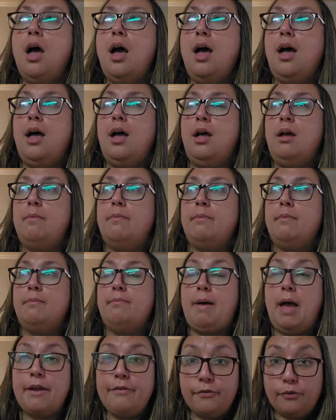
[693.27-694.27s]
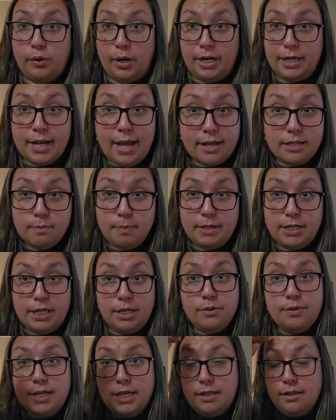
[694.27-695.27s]
Um, my friend has been
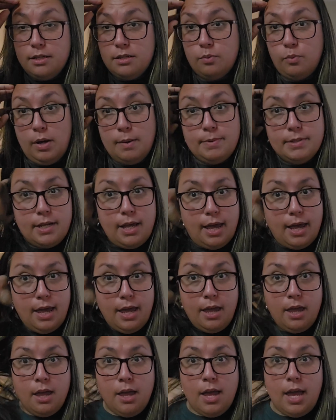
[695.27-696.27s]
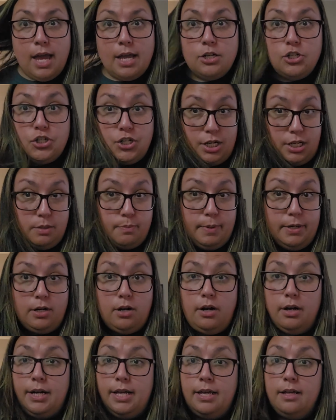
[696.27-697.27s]
using this website and she's been
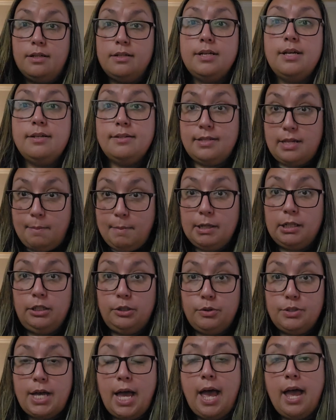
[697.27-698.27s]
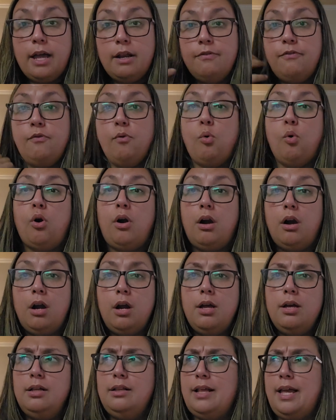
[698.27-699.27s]
on it semaglutide for
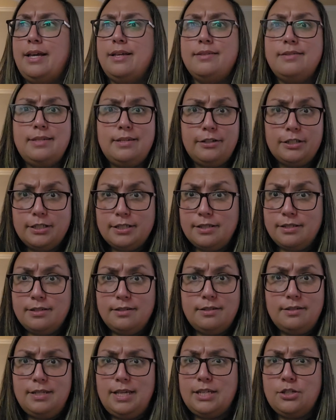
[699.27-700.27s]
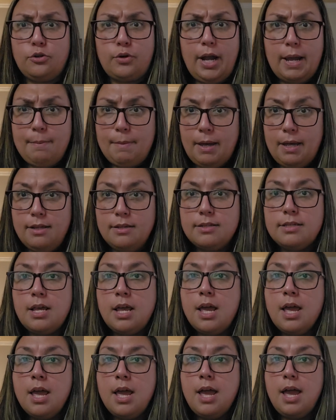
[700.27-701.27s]
like six six or eight months
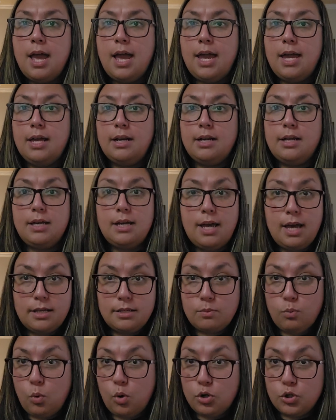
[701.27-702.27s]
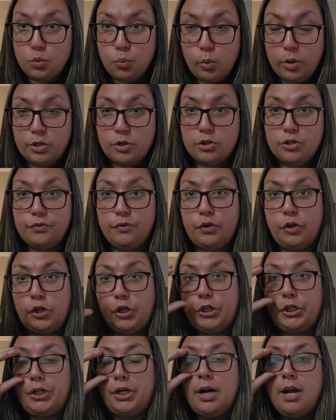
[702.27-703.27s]
and it has worked wonders for
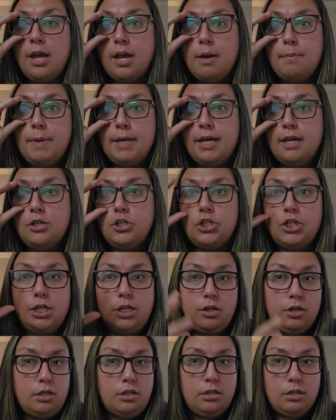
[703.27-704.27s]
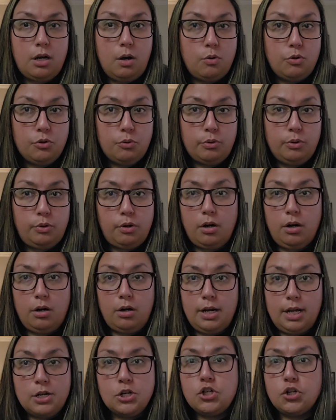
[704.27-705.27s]
her because she couldn't go through her
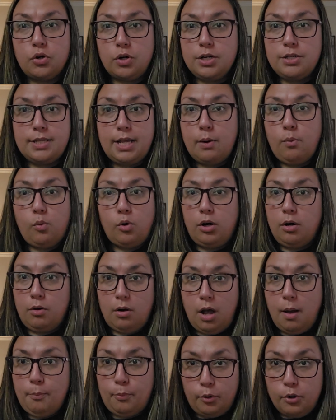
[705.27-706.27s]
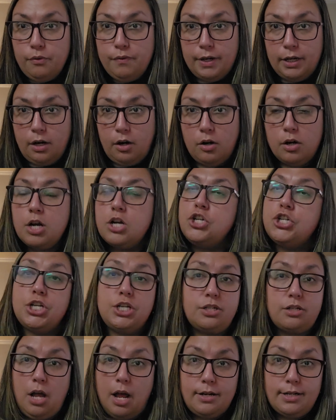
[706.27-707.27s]
insurance they weren't approving her because
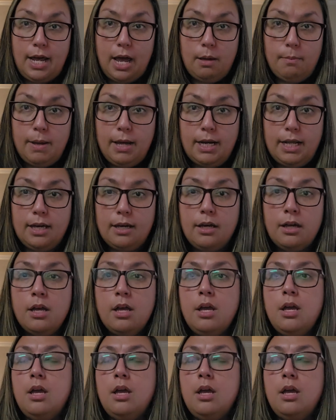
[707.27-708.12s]
she's not diabetic